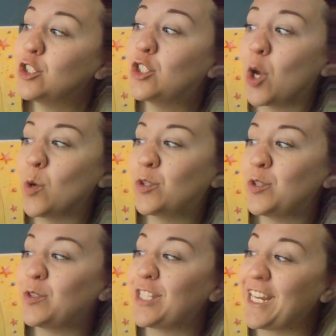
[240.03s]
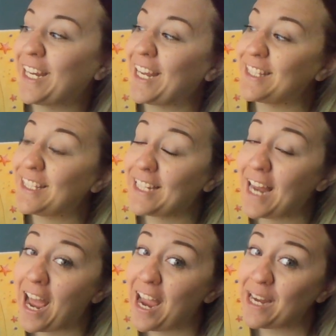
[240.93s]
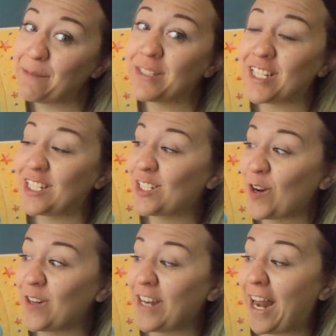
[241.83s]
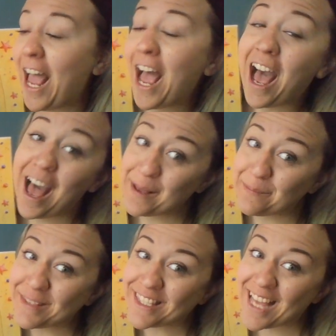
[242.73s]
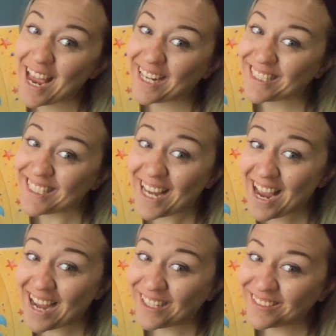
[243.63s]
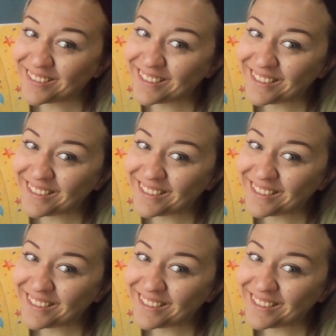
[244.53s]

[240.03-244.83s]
don't you think it's time to turn it upside down?